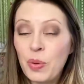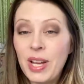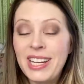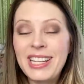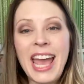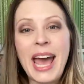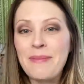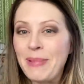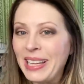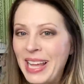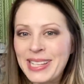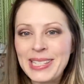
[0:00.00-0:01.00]
one had
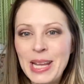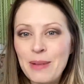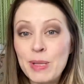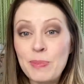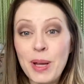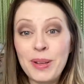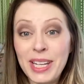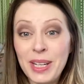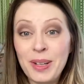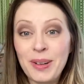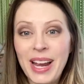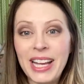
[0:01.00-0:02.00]
my last name spelled
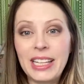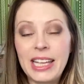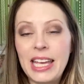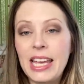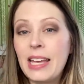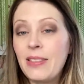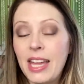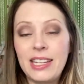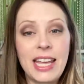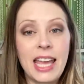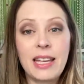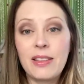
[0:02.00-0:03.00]
incorrectly. They
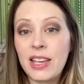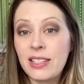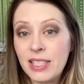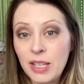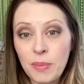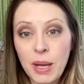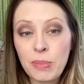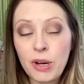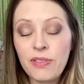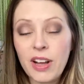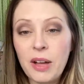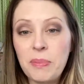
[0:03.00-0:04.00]
take they steal my
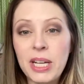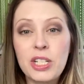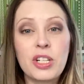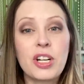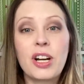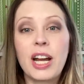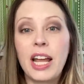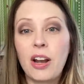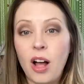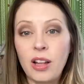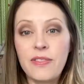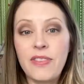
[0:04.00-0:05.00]
profile picture and
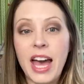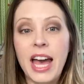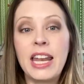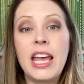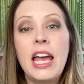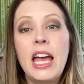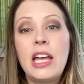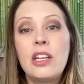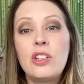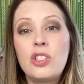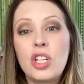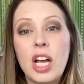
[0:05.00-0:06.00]
all of that.
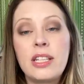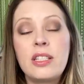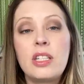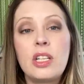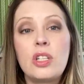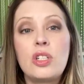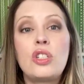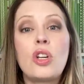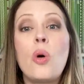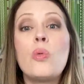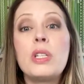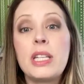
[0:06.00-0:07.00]
Just
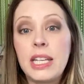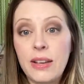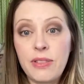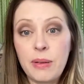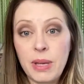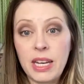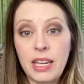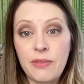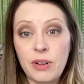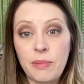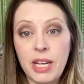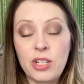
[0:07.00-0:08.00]
don't give them any
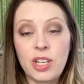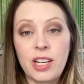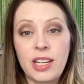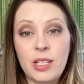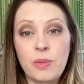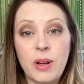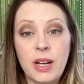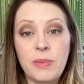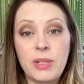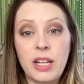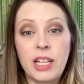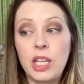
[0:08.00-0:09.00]
information is what I'm
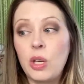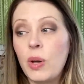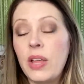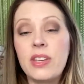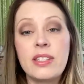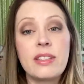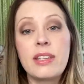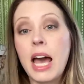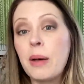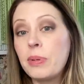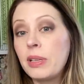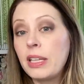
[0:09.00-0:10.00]
telling you. And this is
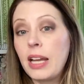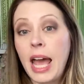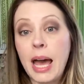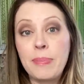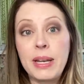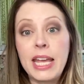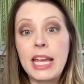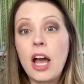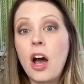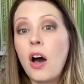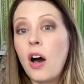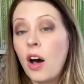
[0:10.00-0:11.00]
happen happening
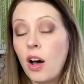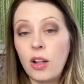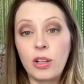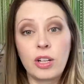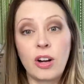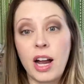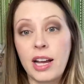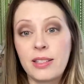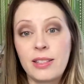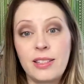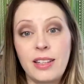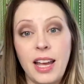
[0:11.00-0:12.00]
all
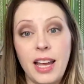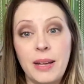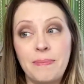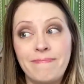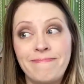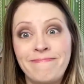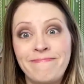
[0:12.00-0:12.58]
across um,